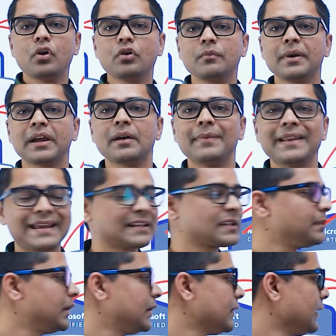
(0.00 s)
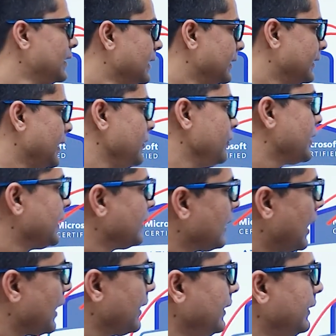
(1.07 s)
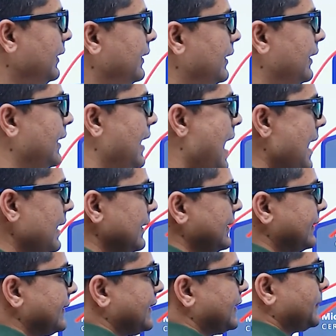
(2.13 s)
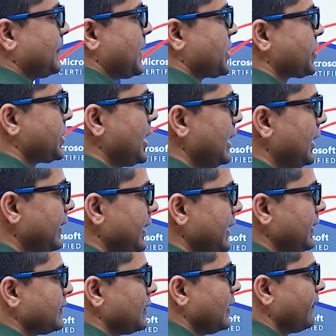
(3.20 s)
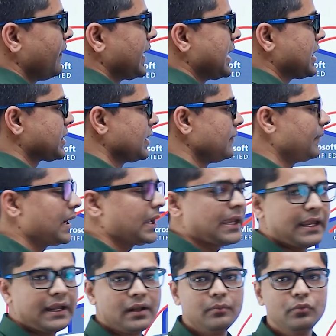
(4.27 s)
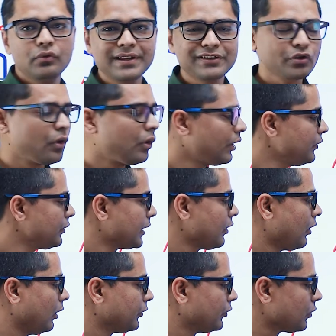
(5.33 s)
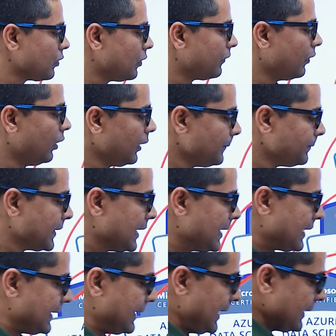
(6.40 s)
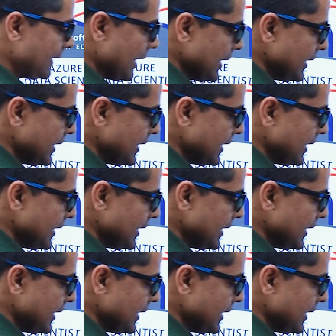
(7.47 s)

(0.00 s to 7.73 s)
want to become an expert, then you can target the data analyst specialty certification by AWS, or you can also go for data